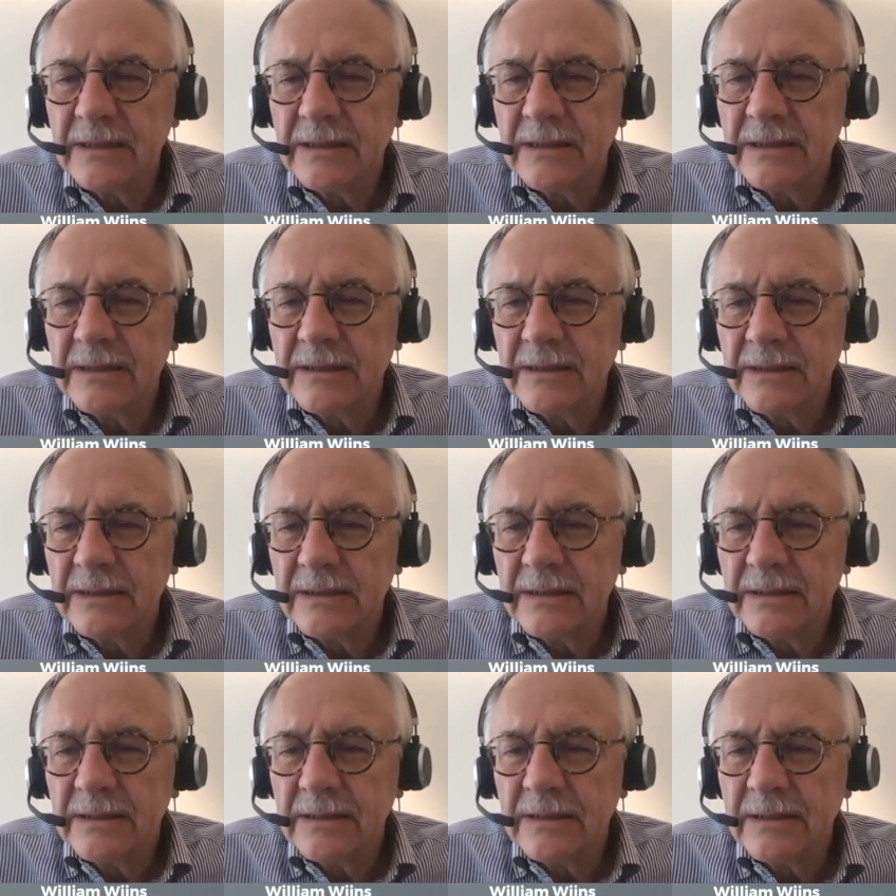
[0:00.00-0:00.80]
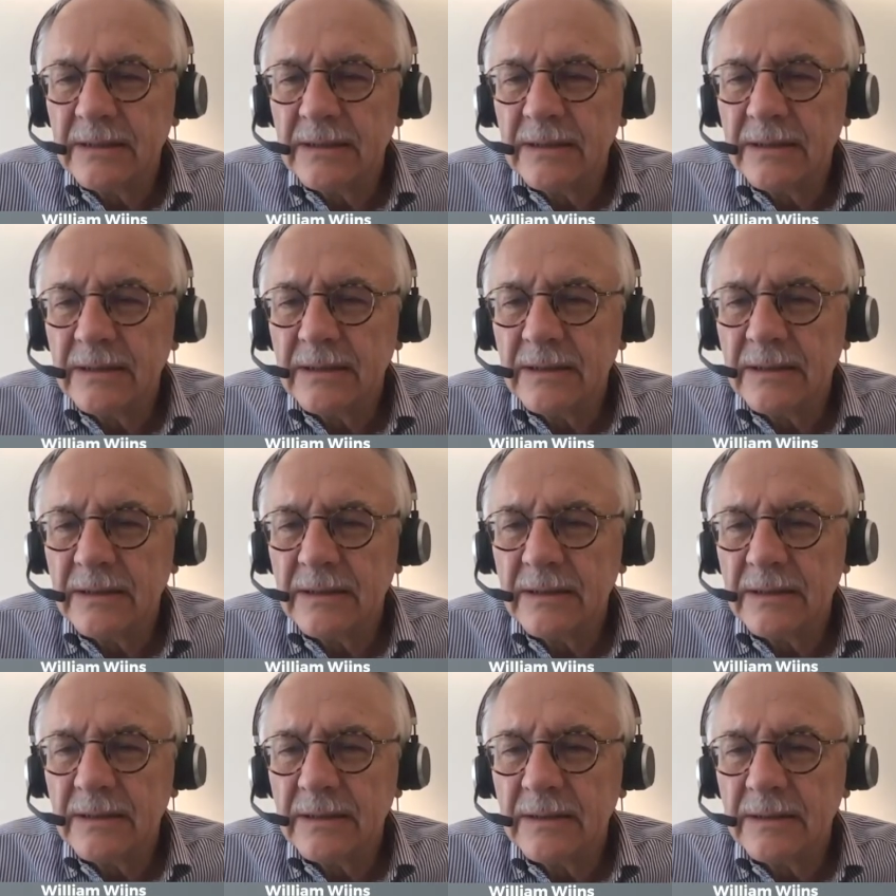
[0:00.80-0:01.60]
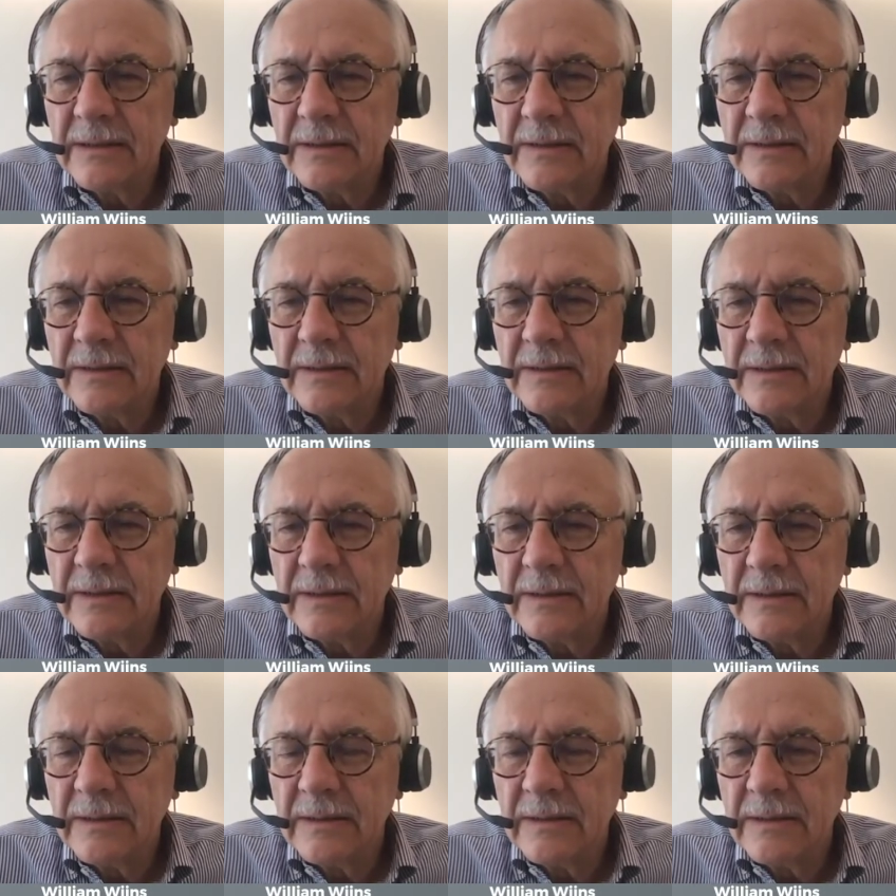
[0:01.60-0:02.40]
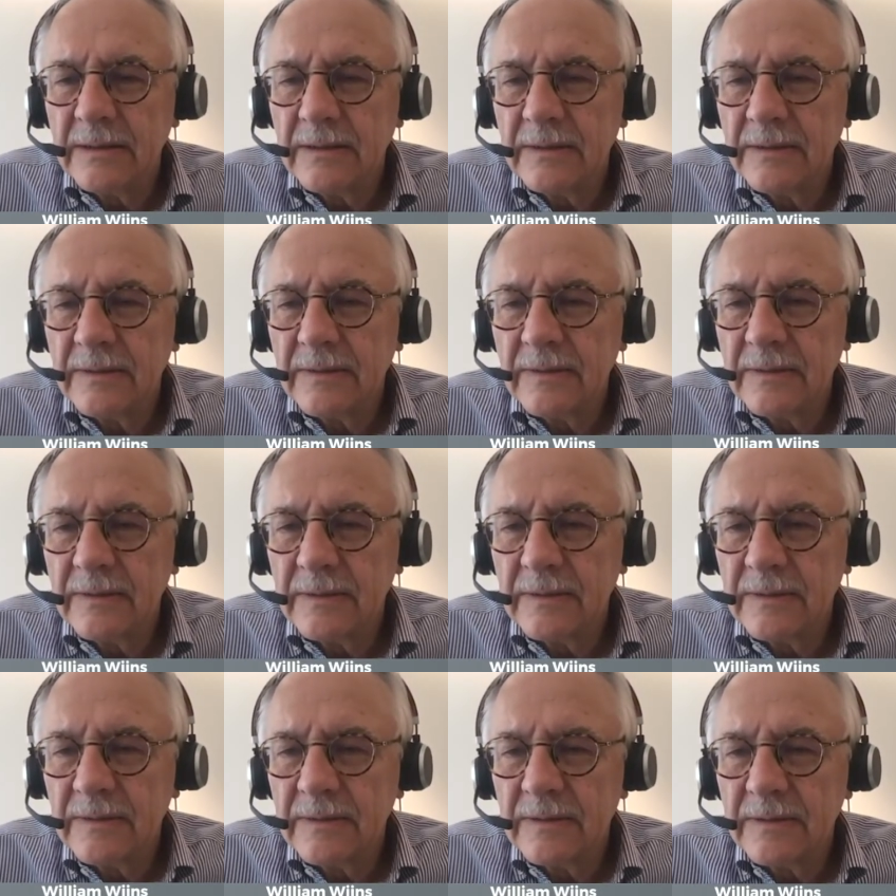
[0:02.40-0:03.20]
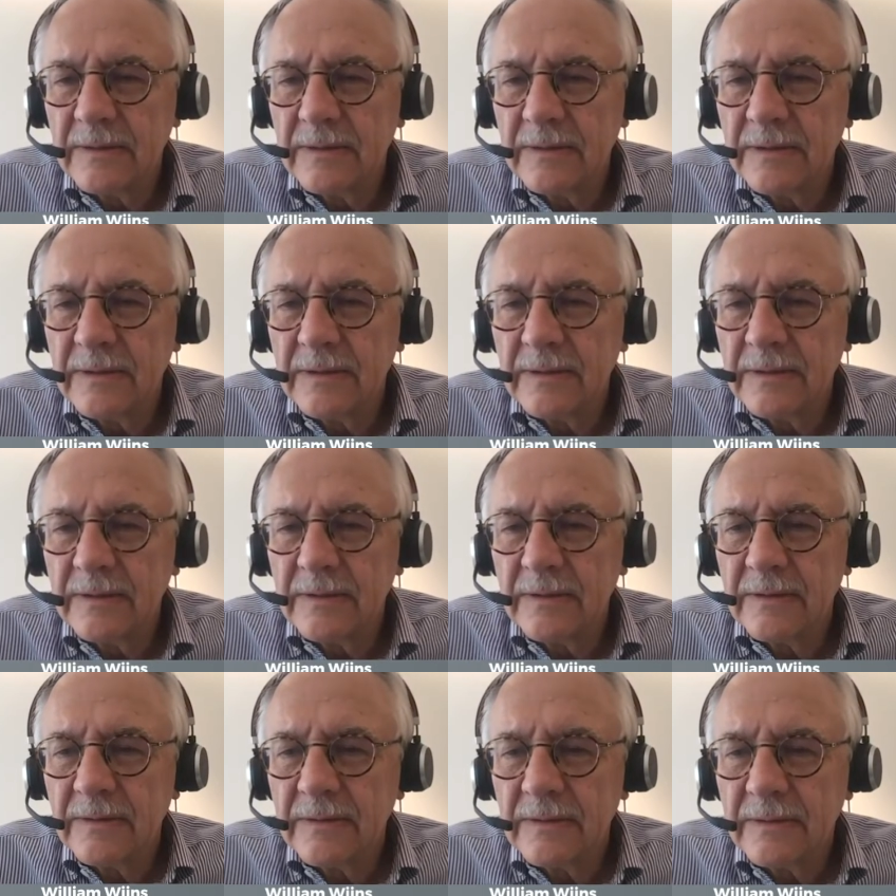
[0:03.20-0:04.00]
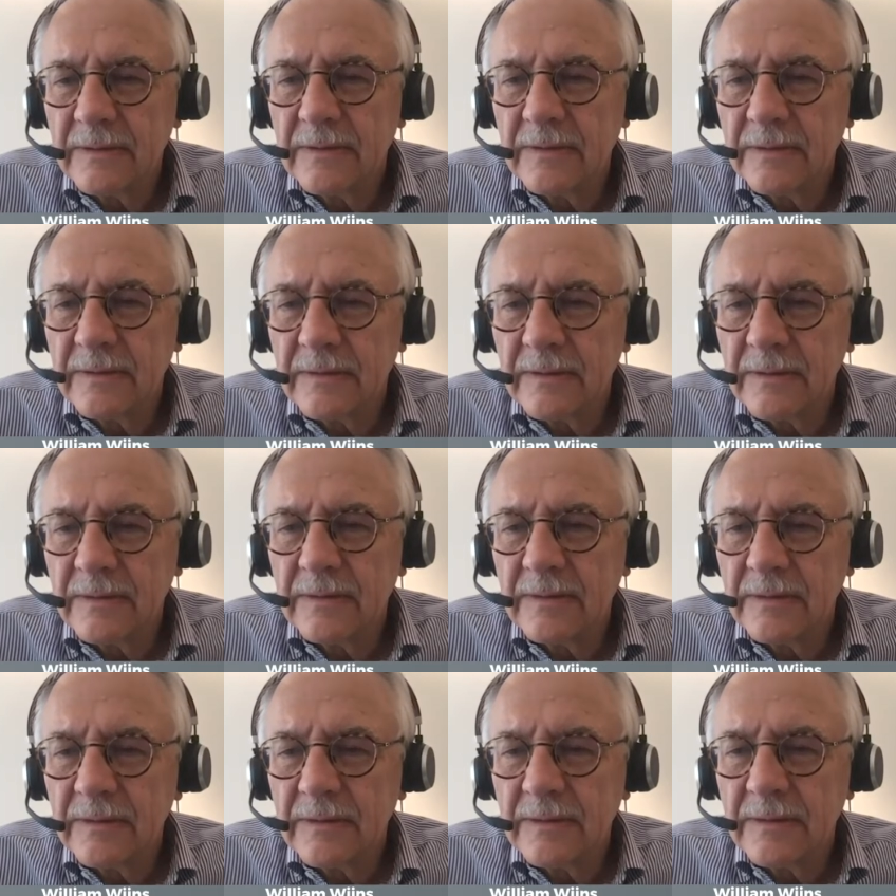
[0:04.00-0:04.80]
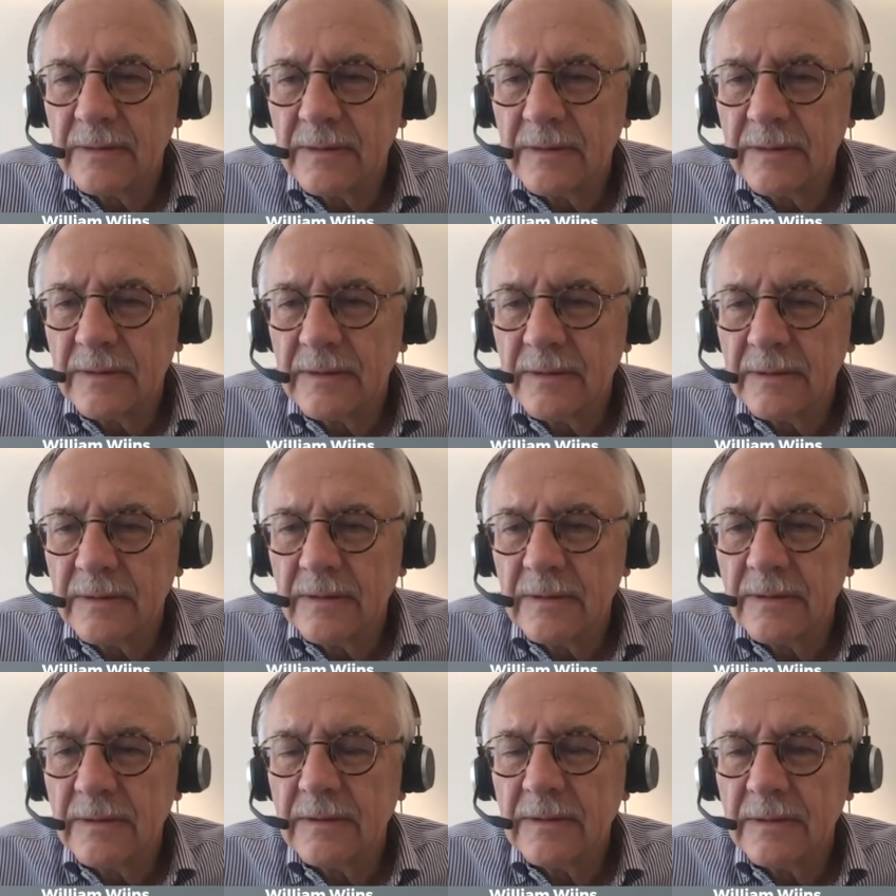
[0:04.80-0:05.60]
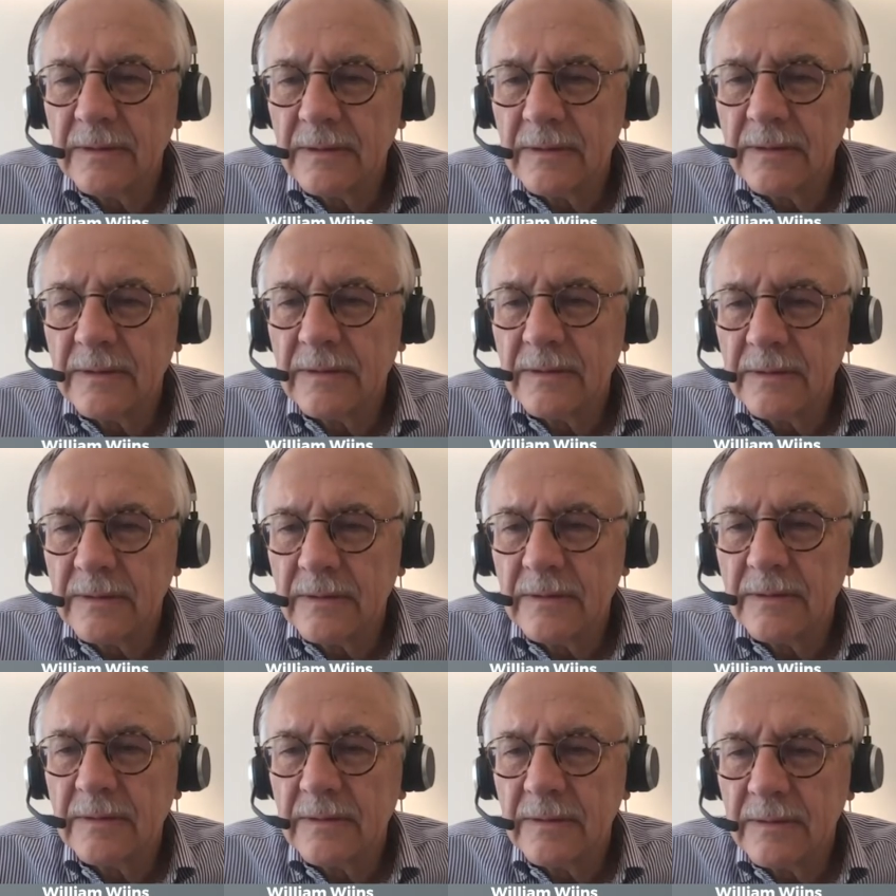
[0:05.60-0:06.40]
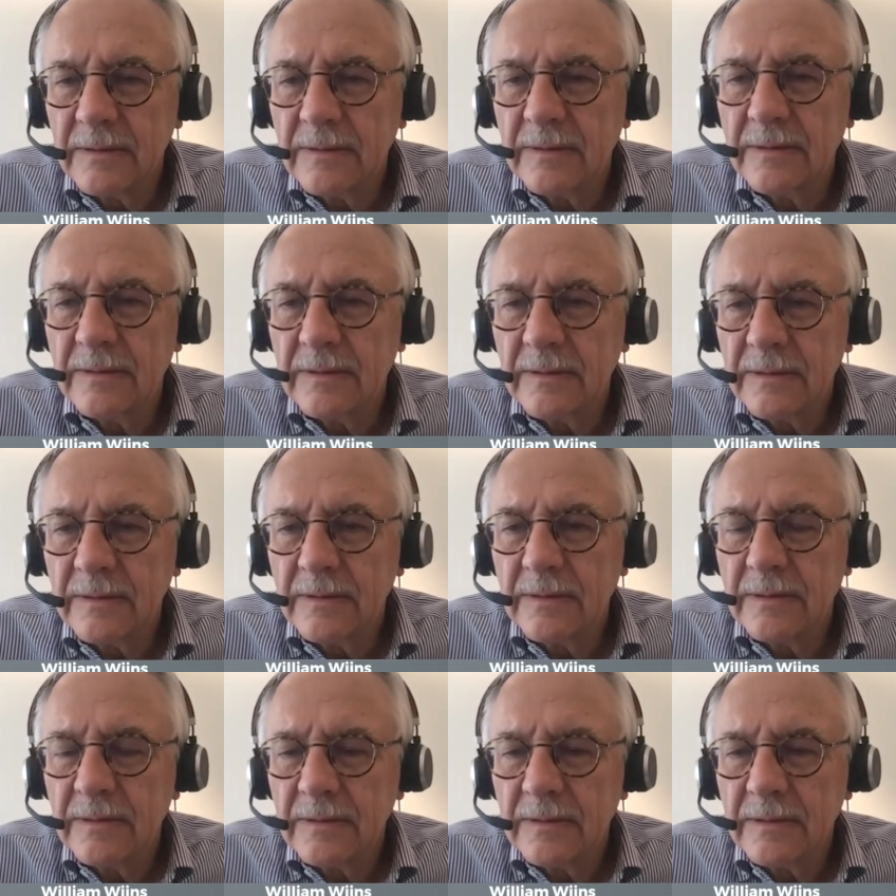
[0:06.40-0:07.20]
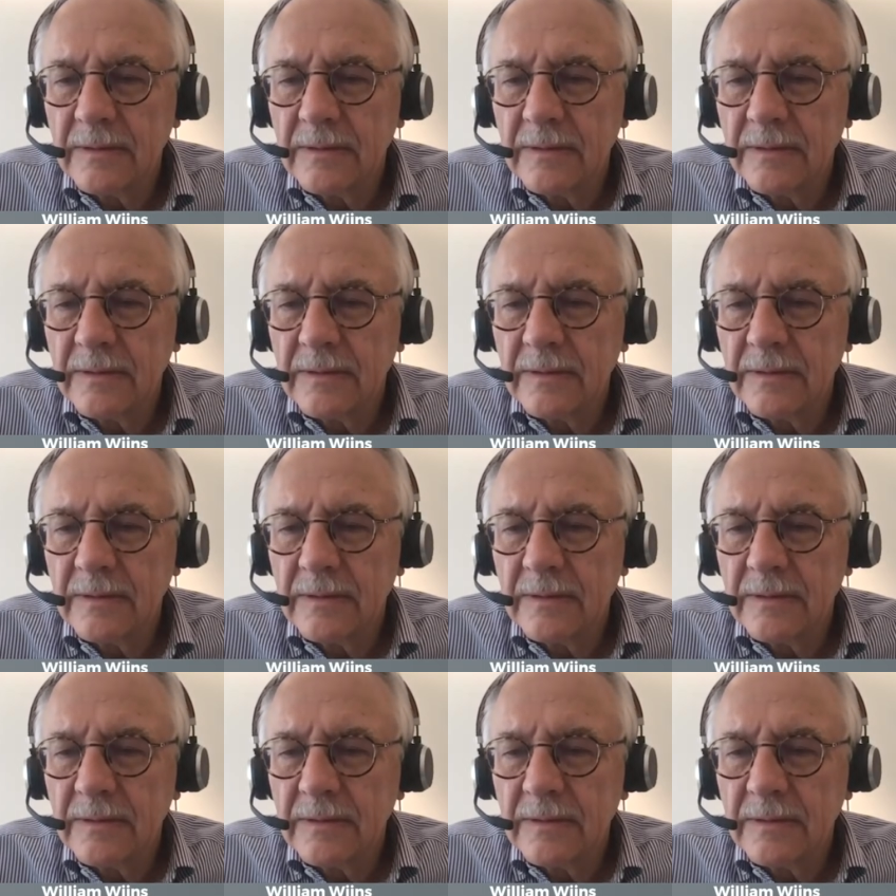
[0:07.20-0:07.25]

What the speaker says: [no speech]